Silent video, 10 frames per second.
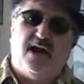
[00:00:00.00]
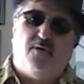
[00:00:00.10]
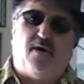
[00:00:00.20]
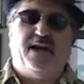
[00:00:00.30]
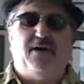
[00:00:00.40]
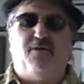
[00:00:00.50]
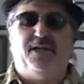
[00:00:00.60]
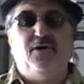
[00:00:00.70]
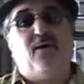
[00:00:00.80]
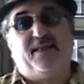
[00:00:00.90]
Well, I know
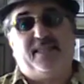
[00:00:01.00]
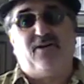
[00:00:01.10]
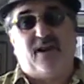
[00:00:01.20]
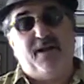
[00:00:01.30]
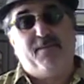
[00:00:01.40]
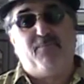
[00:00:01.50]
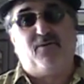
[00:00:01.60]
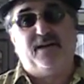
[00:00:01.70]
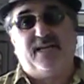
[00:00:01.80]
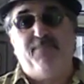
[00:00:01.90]
you out there, a lot of people are
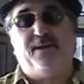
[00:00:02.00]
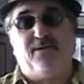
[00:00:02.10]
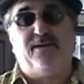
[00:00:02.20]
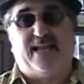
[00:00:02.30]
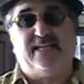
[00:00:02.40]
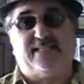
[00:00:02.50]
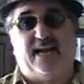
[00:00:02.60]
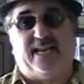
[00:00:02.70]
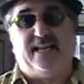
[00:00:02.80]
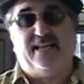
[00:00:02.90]
going to keep hearing Kate
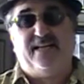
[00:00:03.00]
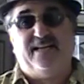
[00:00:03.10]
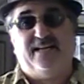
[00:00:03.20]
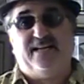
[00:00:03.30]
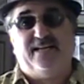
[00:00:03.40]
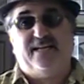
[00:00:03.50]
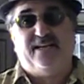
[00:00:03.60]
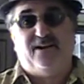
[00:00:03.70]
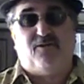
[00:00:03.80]
Steinle. You know,